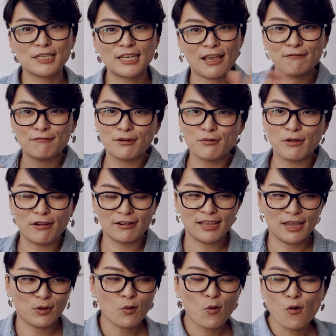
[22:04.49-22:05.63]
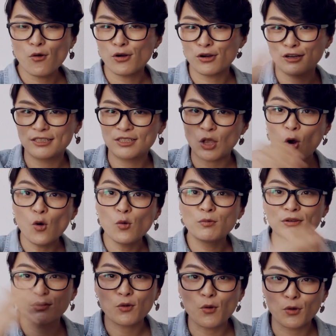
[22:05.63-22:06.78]
in everywhere, like chords,
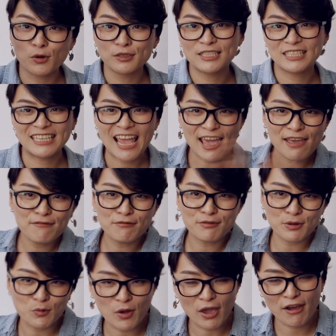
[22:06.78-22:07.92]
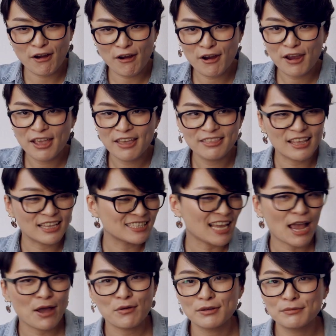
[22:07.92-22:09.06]
open chords in everywhere. That's
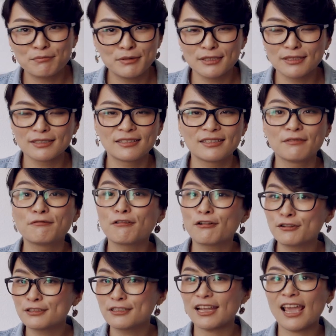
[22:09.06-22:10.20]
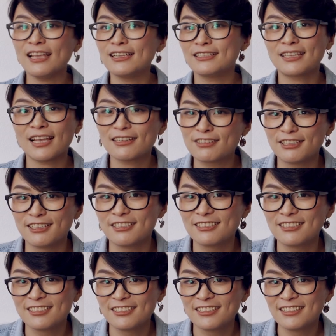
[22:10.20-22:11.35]
how it built the first A section.
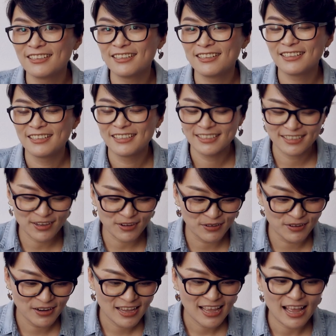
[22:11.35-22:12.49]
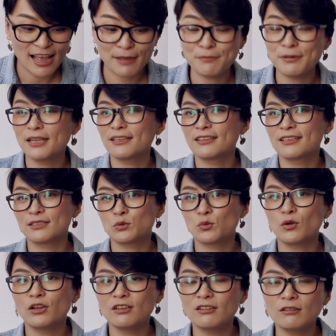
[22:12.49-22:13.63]
So I picked this
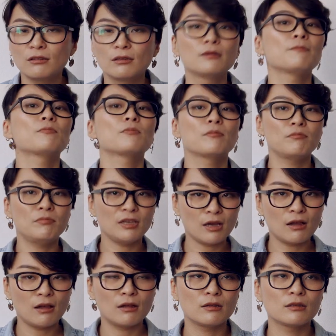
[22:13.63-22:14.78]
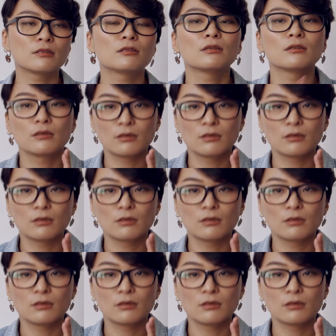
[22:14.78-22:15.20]
one because